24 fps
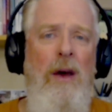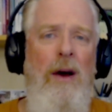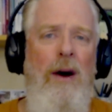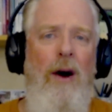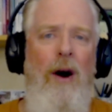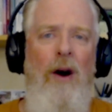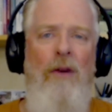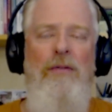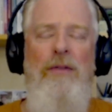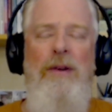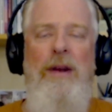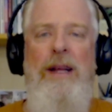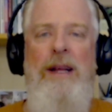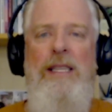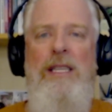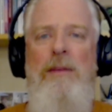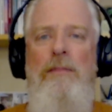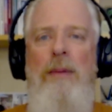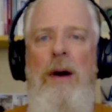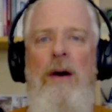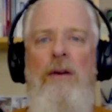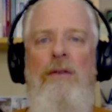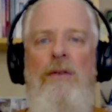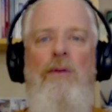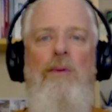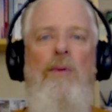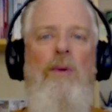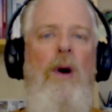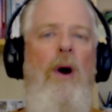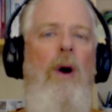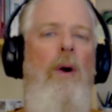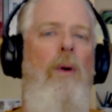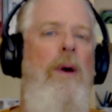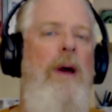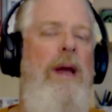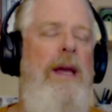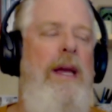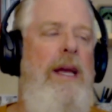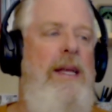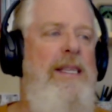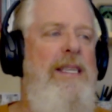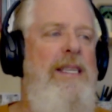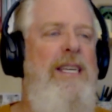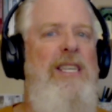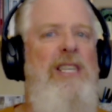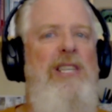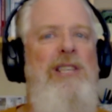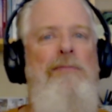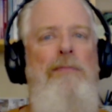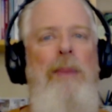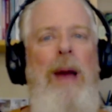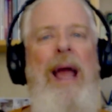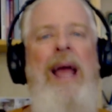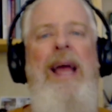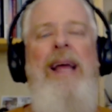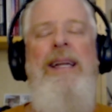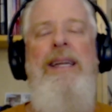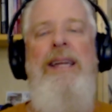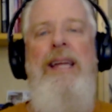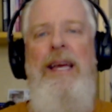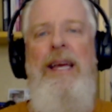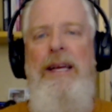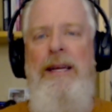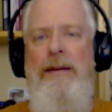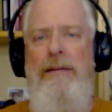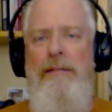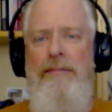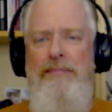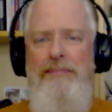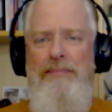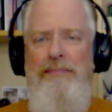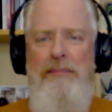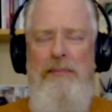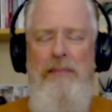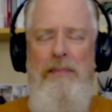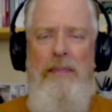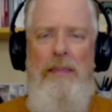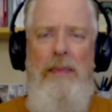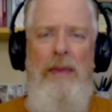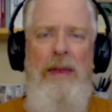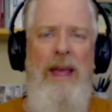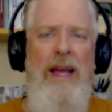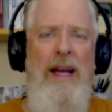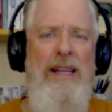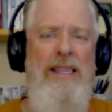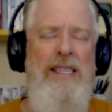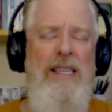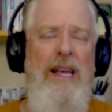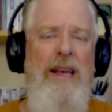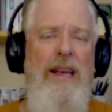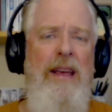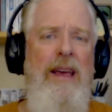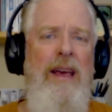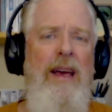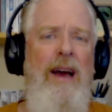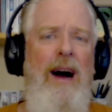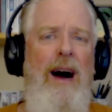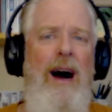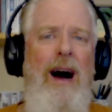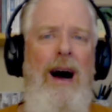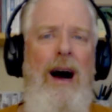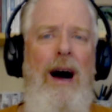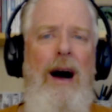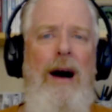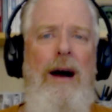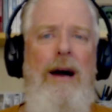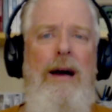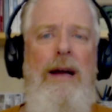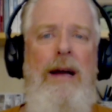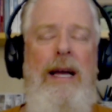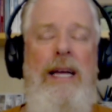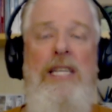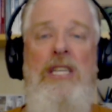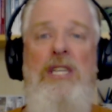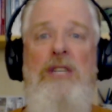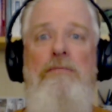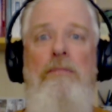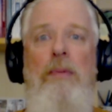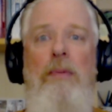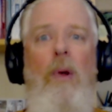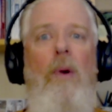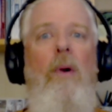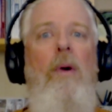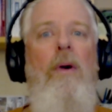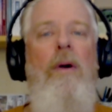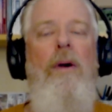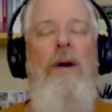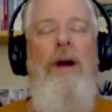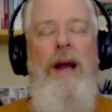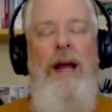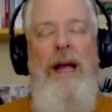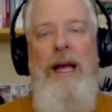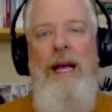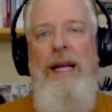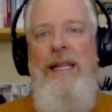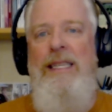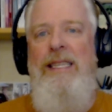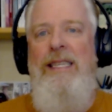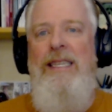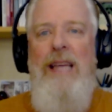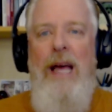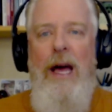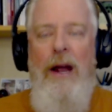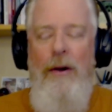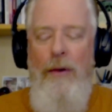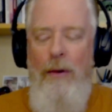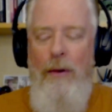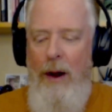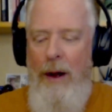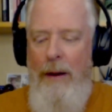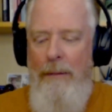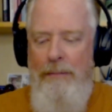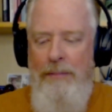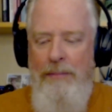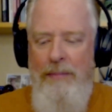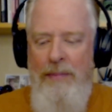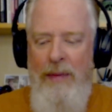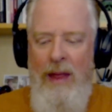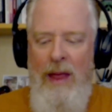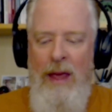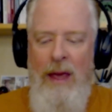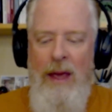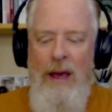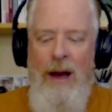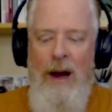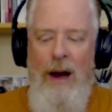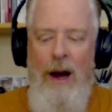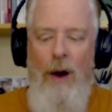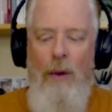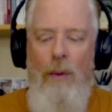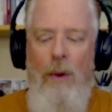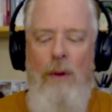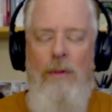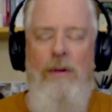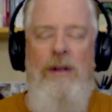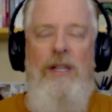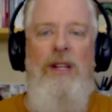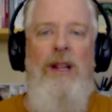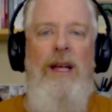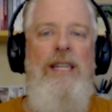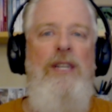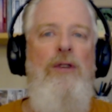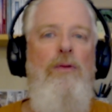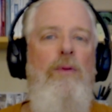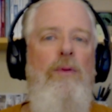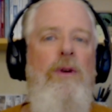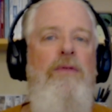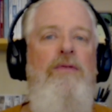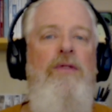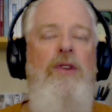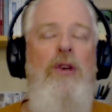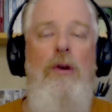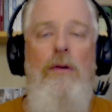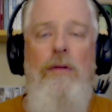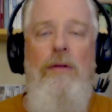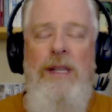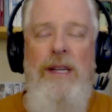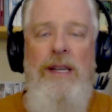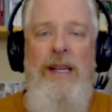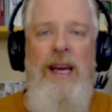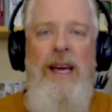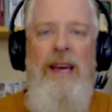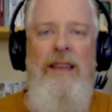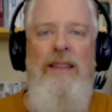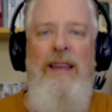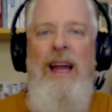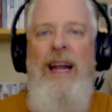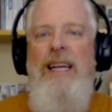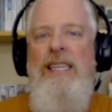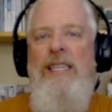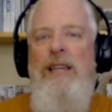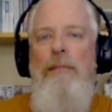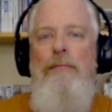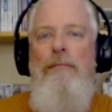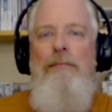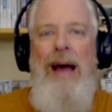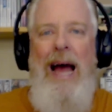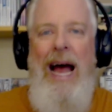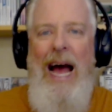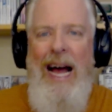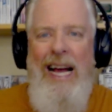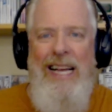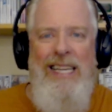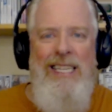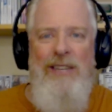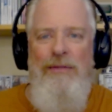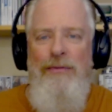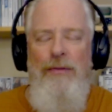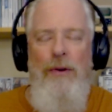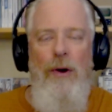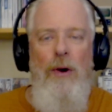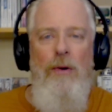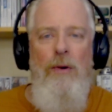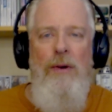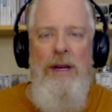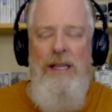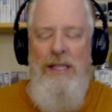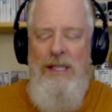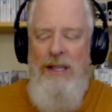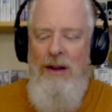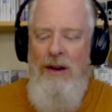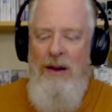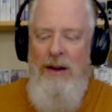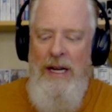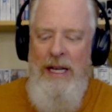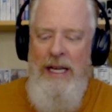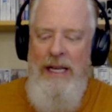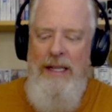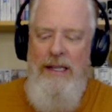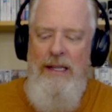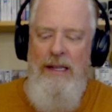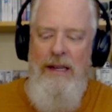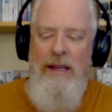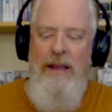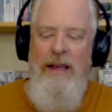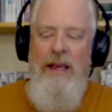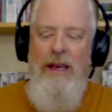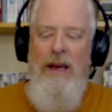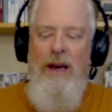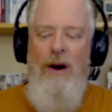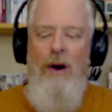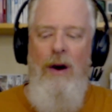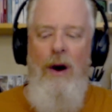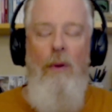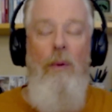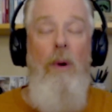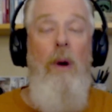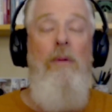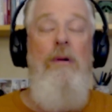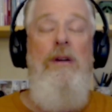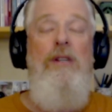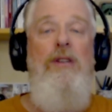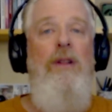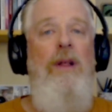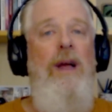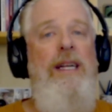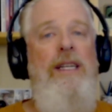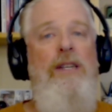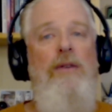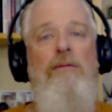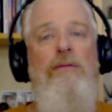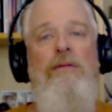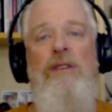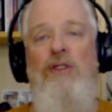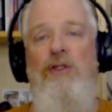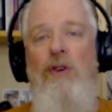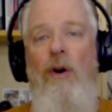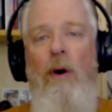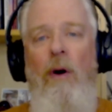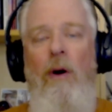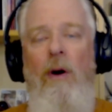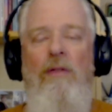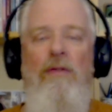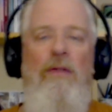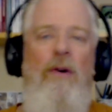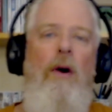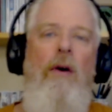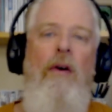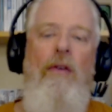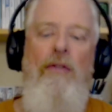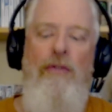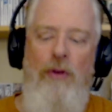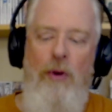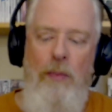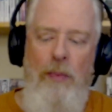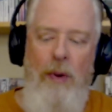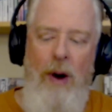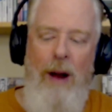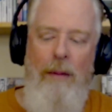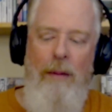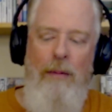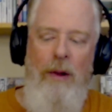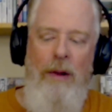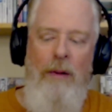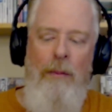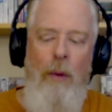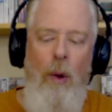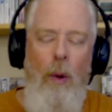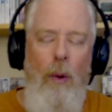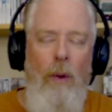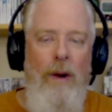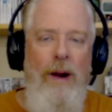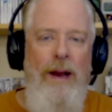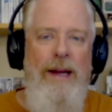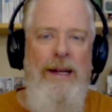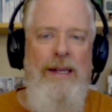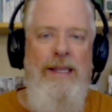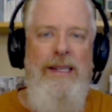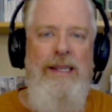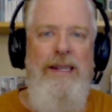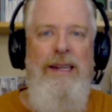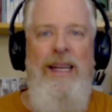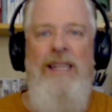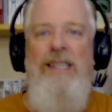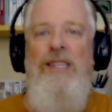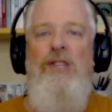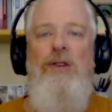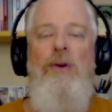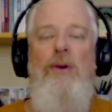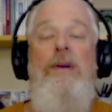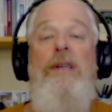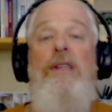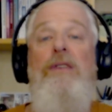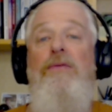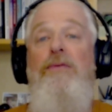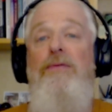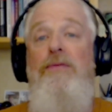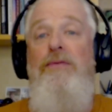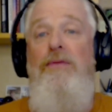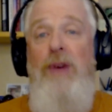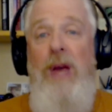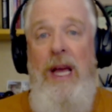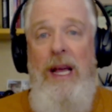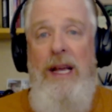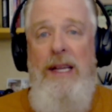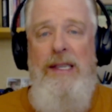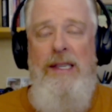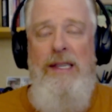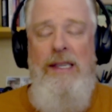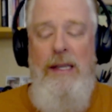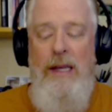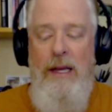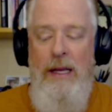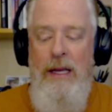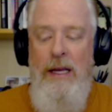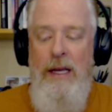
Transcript: Often it's about growing, it's expanding, it's exploring, etc. What would you like to review today? That has a past focus on it. What would you like to resolve? Also problem oriented, and so is fix.